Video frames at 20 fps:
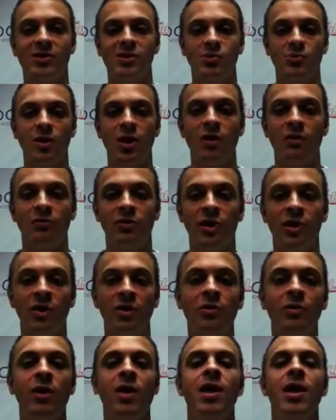as well if they
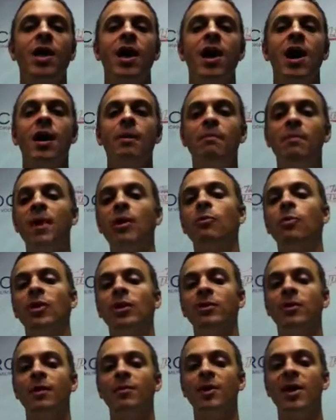do, Mitt would
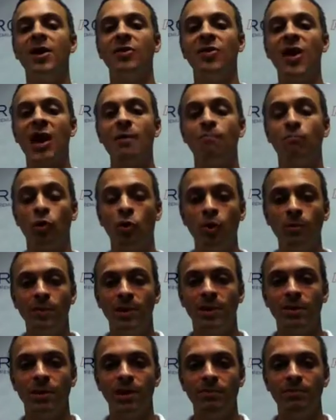eliminate that
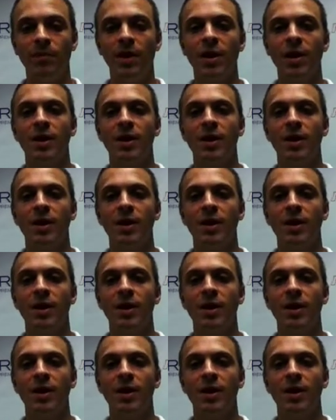permanently.